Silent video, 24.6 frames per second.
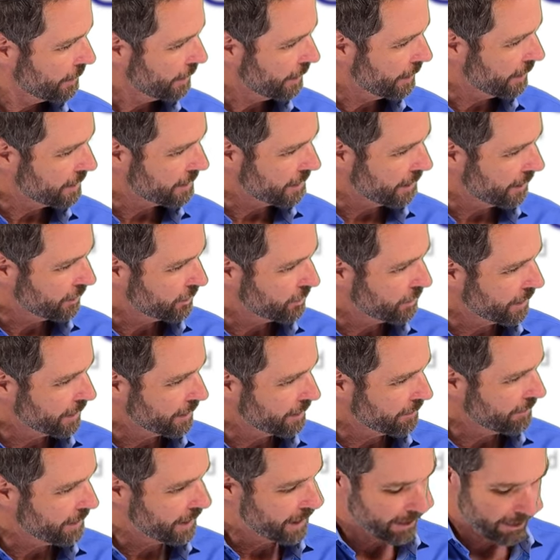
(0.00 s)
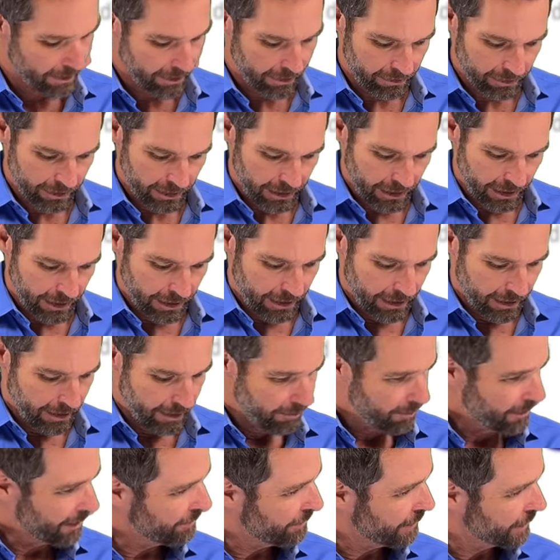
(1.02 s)
it's going to trigger the video,
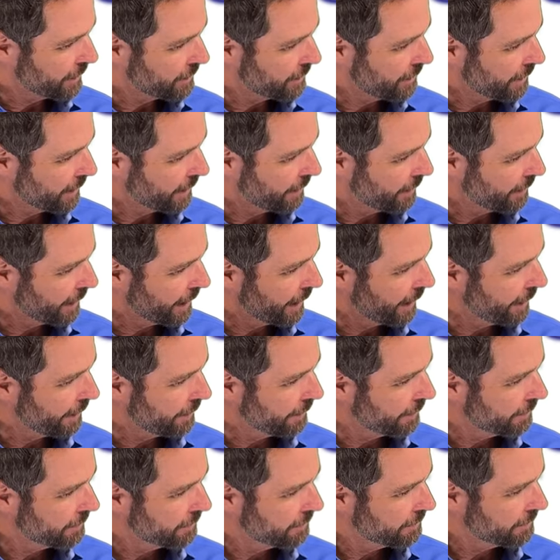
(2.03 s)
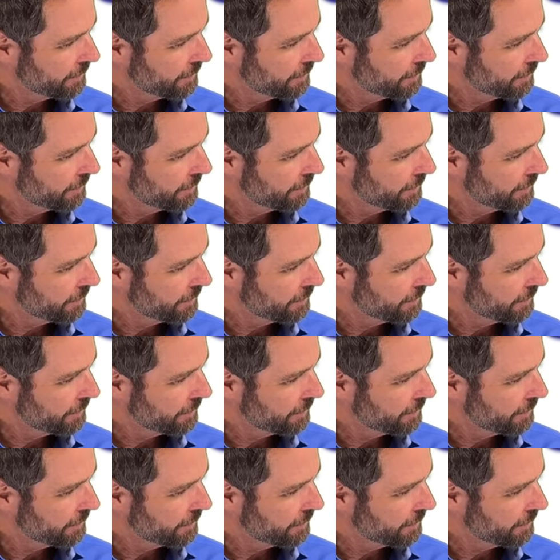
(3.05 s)
but if I trigger it again,